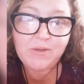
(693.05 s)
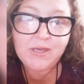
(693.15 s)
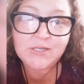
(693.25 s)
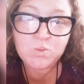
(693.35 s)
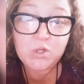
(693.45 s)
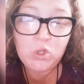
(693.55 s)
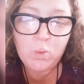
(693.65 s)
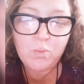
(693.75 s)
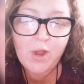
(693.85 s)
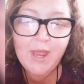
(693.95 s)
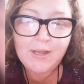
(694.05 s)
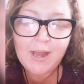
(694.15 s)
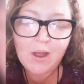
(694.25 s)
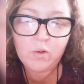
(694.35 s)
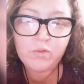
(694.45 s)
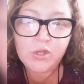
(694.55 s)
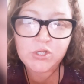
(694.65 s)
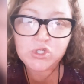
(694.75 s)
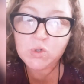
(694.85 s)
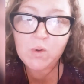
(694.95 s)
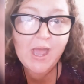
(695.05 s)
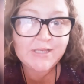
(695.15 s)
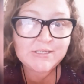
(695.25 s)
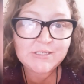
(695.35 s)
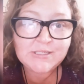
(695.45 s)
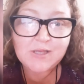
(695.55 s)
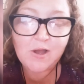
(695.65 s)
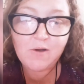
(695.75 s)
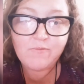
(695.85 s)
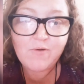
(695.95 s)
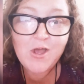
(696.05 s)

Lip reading: because when you break down the true essence of